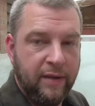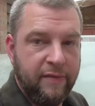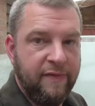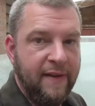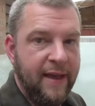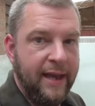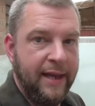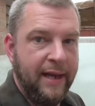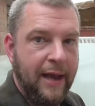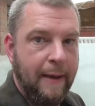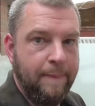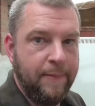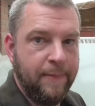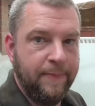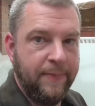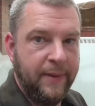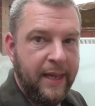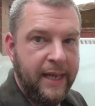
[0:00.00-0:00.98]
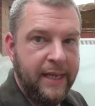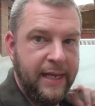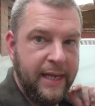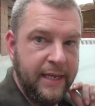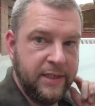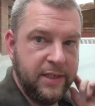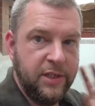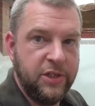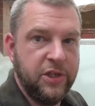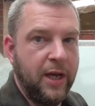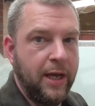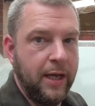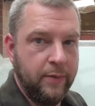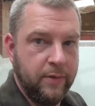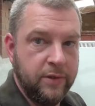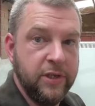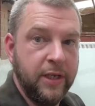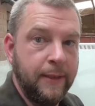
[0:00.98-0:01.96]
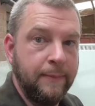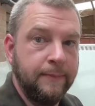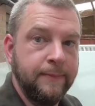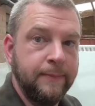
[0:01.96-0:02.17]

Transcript: fan up in its entirety.